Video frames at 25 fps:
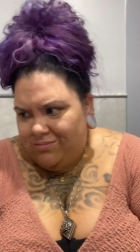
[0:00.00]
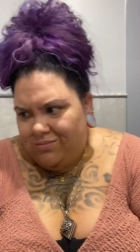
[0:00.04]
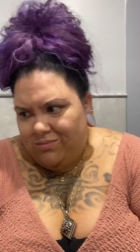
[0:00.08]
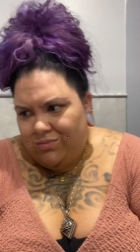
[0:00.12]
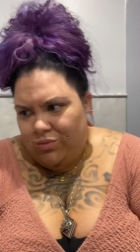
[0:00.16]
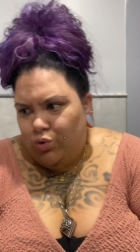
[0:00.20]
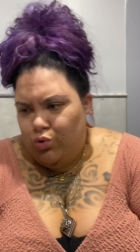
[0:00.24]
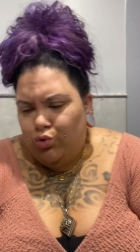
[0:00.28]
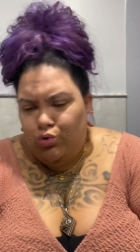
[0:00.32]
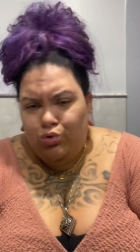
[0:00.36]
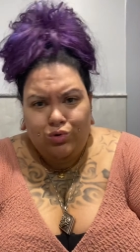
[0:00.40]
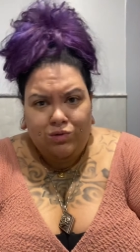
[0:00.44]

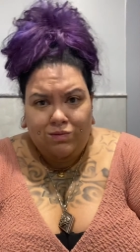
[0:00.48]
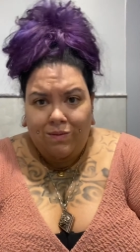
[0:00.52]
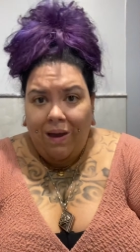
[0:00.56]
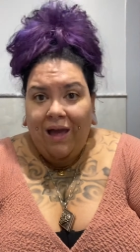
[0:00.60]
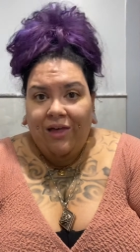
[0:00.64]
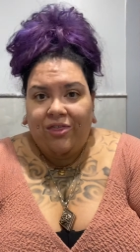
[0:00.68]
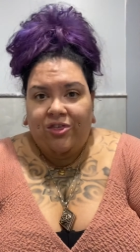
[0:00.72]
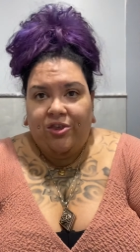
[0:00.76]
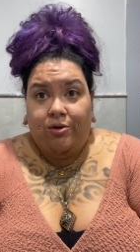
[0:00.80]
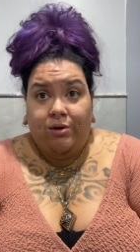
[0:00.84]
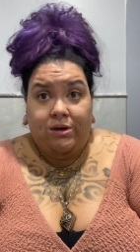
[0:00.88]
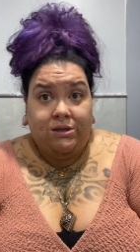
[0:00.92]
Who's
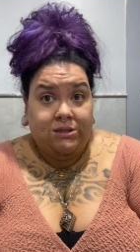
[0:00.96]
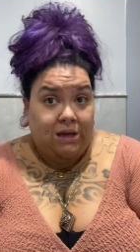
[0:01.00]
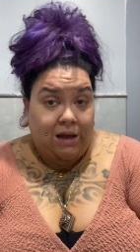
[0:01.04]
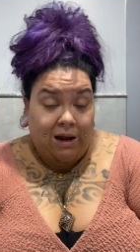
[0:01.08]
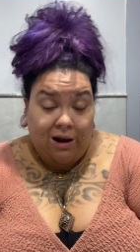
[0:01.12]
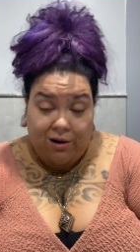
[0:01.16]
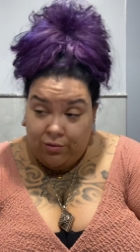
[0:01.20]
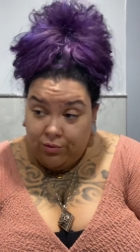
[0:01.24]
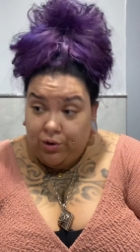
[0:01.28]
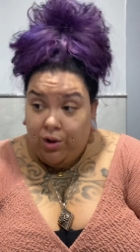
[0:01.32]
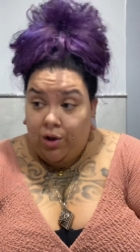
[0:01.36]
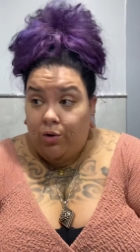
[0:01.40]
Mathew? I said, I
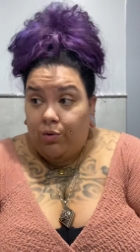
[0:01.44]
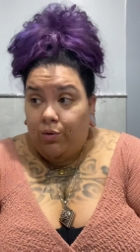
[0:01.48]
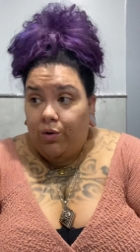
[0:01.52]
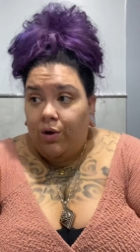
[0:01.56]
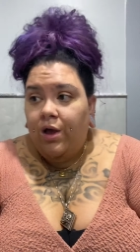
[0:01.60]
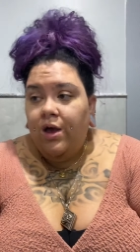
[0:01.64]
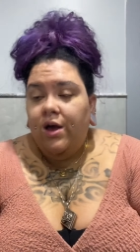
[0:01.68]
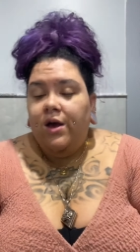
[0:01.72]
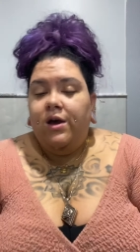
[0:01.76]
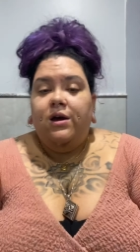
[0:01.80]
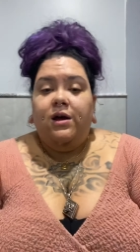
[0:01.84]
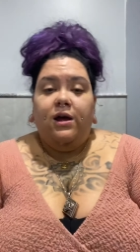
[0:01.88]
don't know.
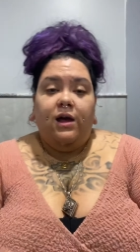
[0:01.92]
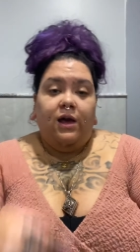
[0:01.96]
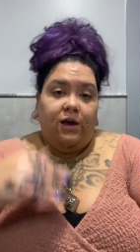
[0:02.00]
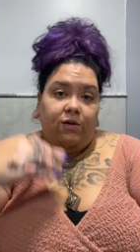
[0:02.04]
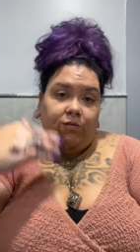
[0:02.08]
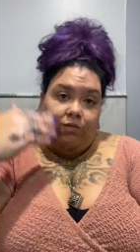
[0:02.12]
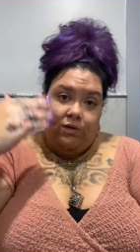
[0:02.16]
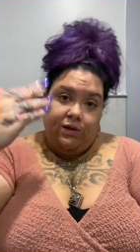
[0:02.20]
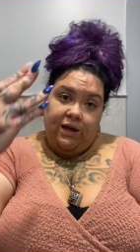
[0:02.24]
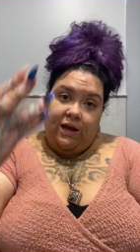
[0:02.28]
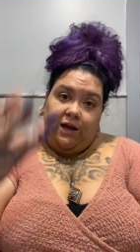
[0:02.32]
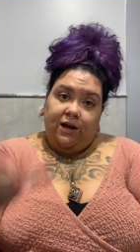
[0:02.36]
I
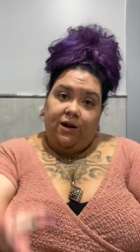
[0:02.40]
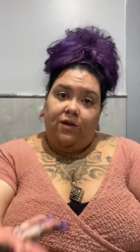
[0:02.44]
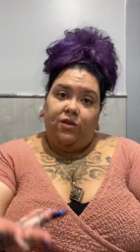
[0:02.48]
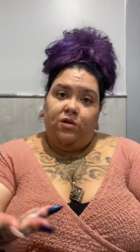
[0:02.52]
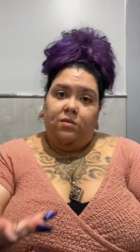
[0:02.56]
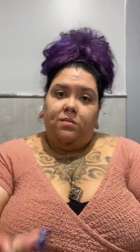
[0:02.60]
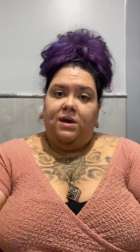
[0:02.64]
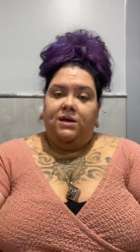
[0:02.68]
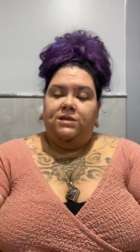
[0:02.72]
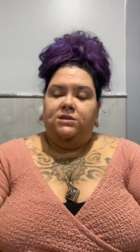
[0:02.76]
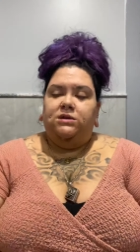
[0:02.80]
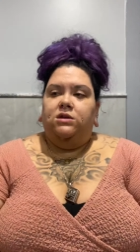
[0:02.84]
relay another
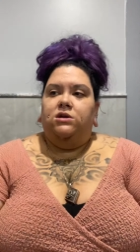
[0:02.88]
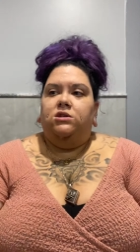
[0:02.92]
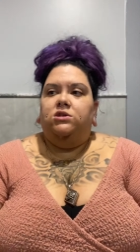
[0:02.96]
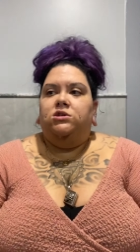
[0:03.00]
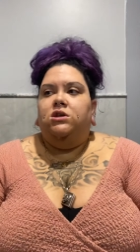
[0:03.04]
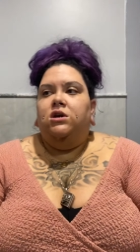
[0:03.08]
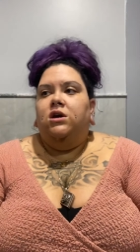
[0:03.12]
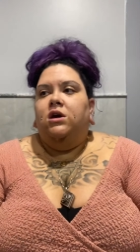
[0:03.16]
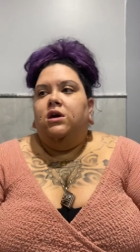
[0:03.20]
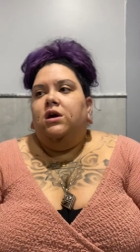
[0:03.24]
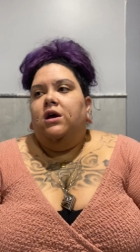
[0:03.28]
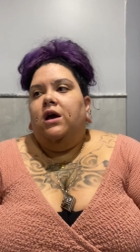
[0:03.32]
message
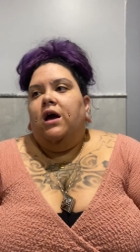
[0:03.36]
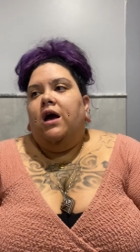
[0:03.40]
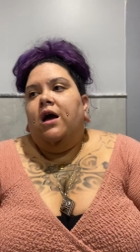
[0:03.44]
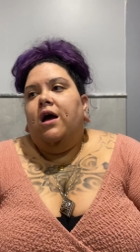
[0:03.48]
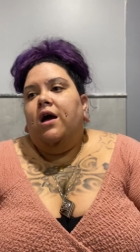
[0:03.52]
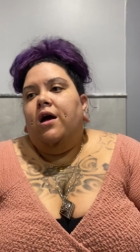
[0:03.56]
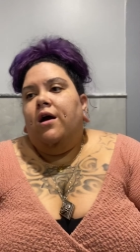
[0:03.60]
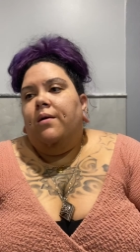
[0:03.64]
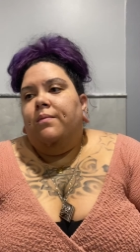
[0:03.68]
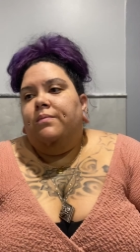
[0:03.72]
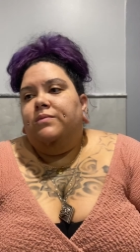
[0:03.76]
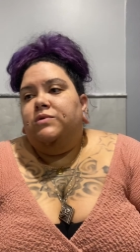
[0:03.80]

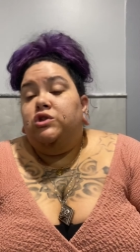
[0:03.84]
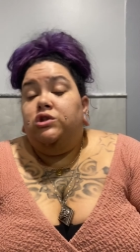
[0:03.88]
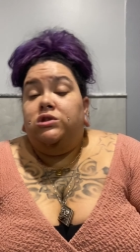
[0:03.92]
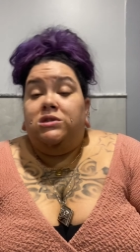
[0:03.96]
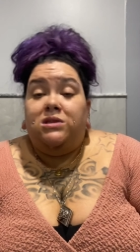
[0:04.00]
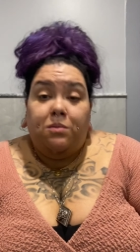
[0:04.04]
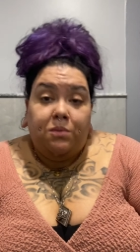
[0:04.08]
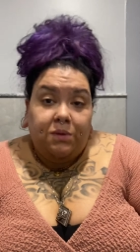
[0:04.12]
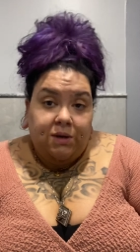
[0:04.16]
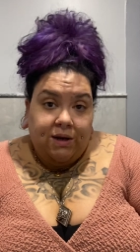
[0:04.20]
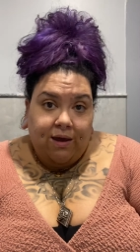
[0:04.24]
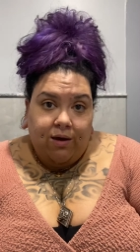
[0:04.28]
to
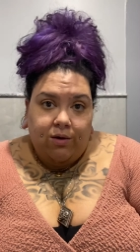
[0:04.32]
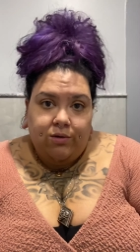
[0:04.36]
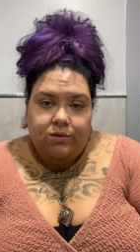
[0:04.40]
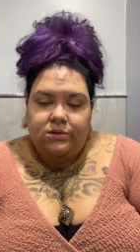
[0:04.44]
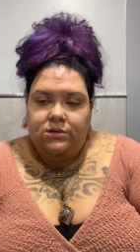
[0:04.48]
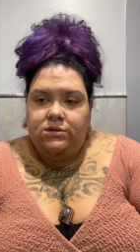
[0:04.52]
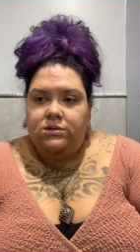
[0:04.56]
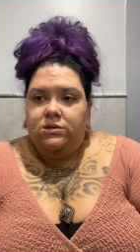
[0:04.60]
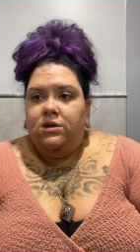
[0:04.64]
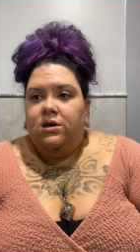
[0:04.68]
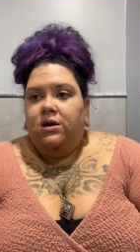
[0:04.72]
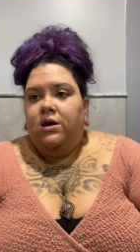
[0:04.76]
somebody
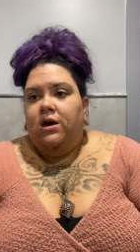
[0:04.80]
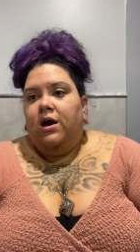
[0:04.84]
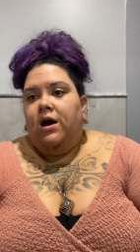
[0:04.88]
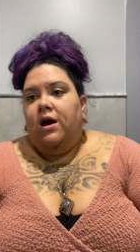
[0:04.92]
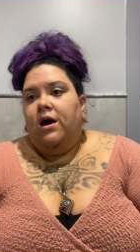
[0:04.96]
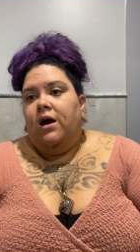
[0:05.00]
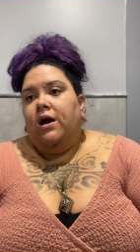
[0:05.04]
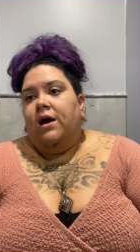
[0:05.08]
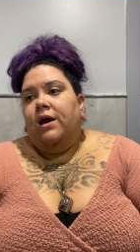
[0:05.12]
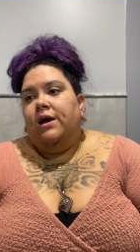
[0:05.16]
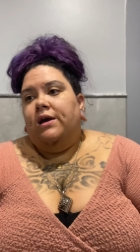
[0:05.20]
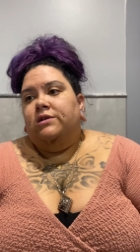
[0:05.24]
else.
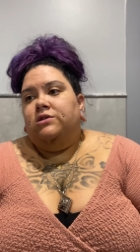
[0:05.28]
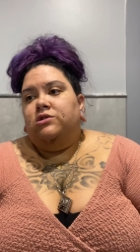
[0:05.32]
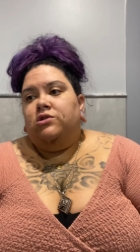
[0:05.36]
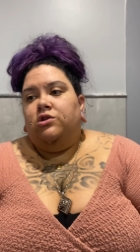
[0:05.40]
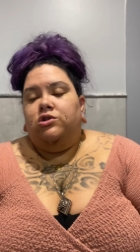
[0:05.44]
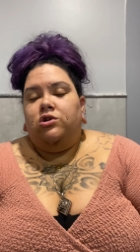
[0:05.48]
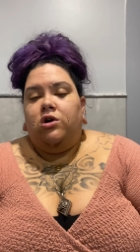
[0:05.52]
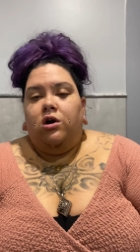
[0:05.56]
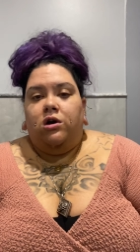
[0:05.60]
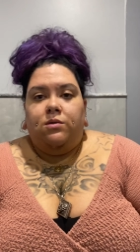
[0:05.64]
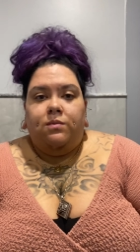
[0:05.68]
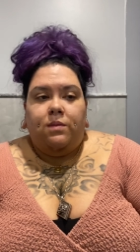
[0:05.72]
I start
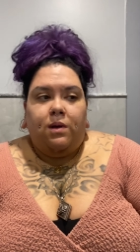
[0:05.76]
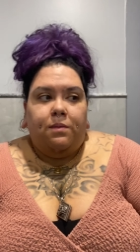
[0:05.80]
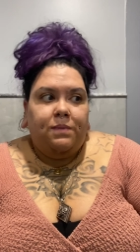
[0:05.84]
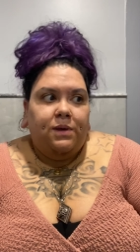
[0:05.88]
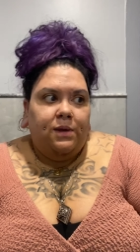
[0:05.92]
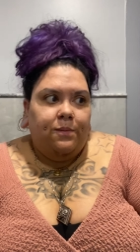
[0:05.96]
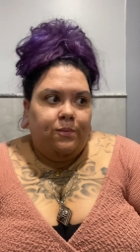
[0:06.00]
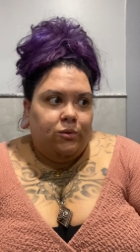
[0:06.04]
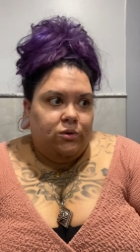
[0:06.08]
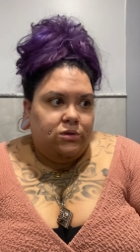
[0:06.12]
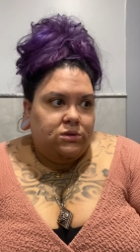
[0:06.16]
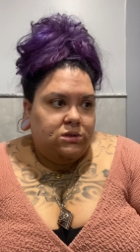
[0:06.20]
talking about
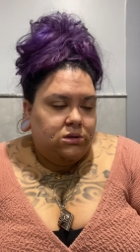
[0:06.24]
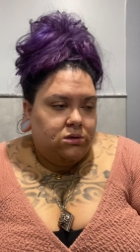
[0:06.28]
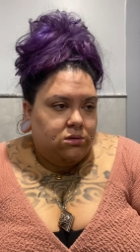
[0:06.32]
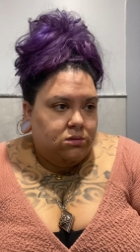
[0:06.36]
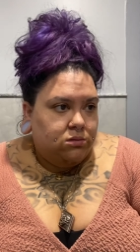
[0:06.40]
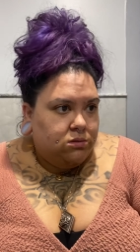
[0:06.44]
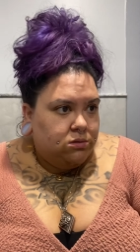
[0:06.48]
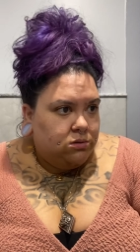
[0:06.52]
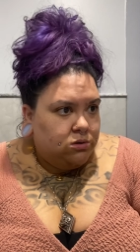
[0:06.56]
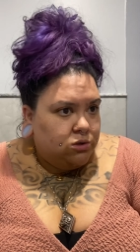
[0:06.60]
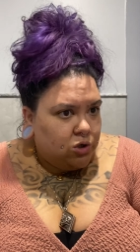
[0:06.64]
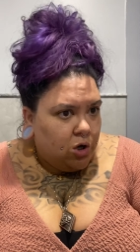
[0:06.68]
people's
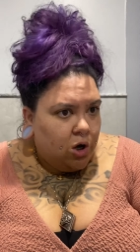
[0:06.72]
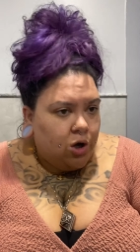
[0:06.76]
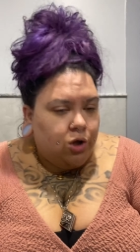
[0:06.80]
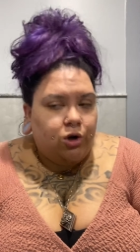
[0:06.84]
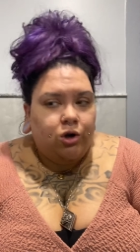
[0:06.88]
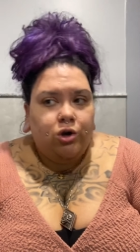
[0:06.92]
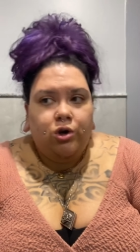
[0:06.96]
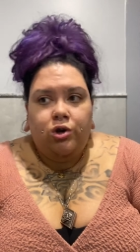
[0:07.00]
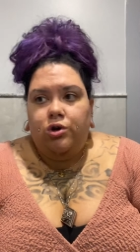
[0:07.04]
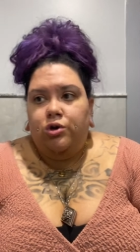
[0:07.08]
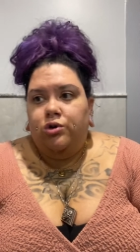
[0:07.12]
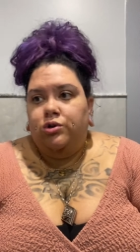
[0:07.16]

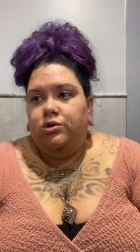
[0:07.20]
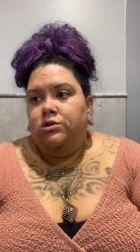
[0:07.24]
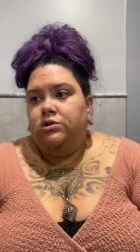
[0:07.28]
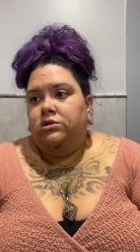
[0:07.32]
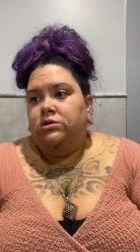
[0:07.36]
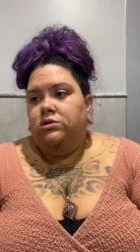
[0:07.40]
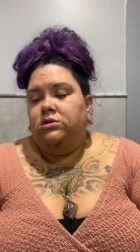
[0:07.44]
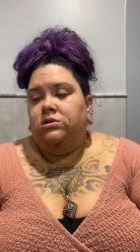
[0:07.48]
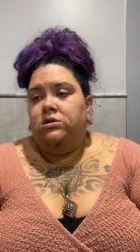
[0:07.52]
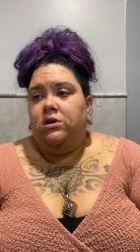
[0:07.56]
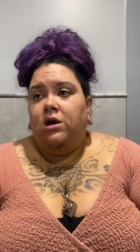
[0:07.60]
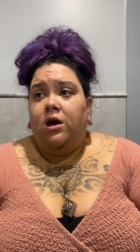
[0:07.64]

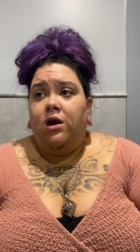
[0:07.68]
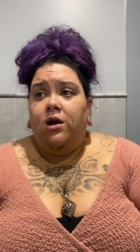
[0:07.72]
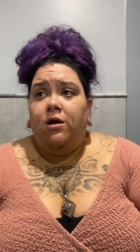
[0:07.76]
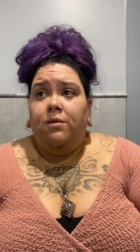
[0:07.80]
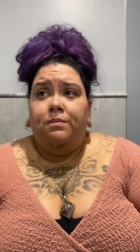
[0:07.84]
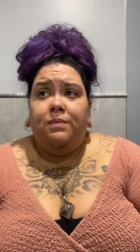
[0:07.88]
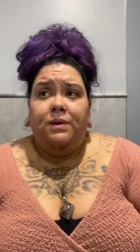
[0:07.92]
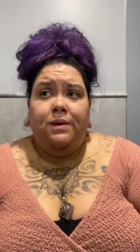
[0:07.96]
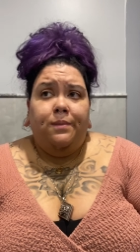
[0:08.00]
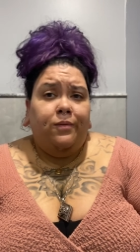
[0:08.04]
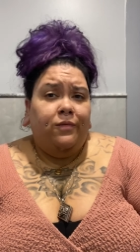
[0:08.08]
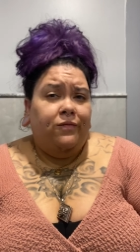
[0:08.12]
daughters,
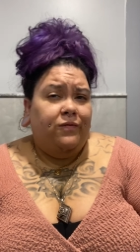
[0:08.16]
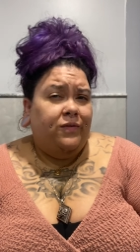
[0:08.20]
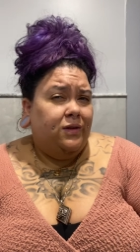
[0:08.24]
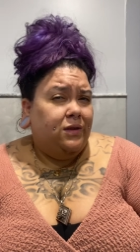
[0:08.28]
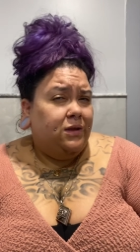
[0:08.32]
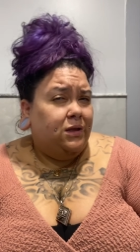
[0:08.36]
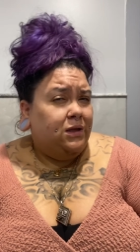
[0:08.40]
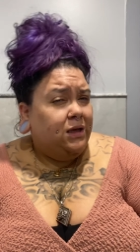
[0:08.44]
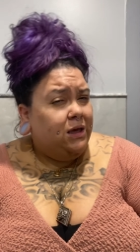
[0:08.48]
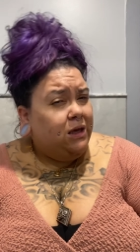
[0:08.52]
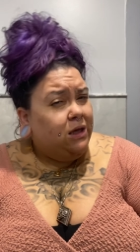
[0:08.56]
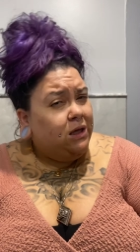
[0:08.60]
people
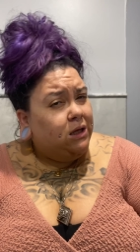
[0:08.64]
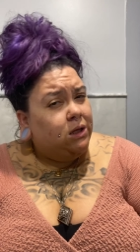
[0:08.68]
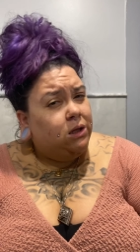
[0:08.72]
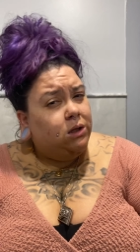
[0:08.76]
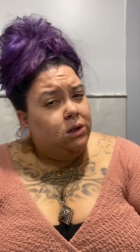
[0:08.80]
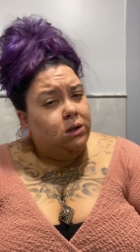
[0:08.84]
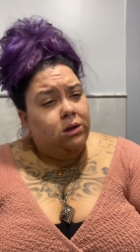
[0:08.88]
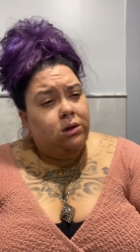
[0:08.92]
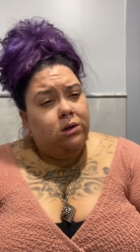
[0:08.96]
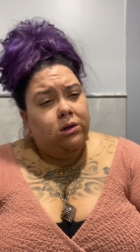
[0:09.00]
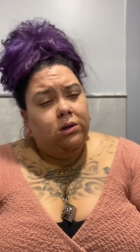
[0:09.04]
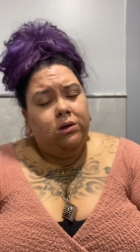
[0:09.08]
feeling
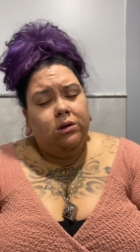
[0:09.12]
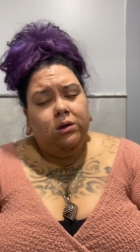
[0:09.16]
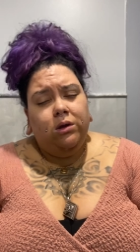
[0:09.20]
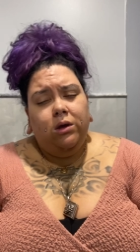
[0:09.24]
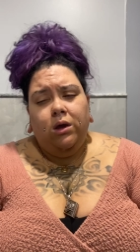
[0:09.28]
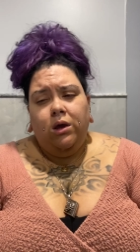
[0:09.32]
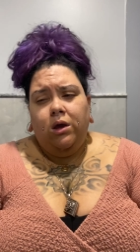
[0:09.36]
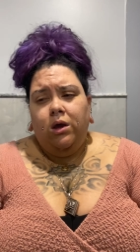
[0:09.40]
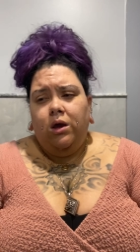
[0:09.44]
ill,